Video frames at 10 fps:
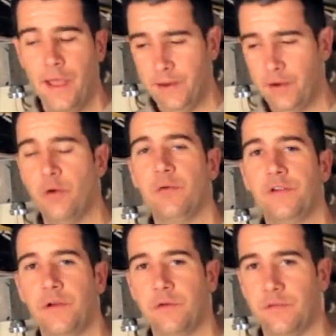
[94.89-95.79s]
to
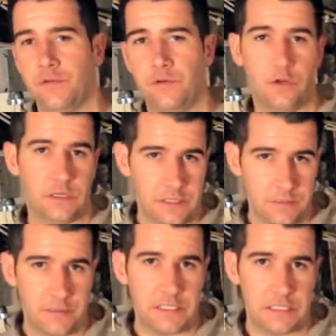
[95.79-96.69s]
no-burst hoses and you can
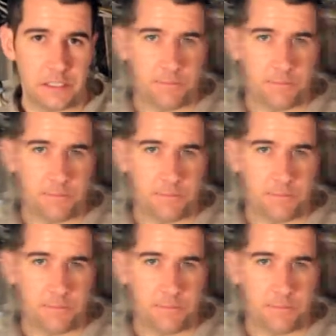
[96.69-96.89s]
sleep easily.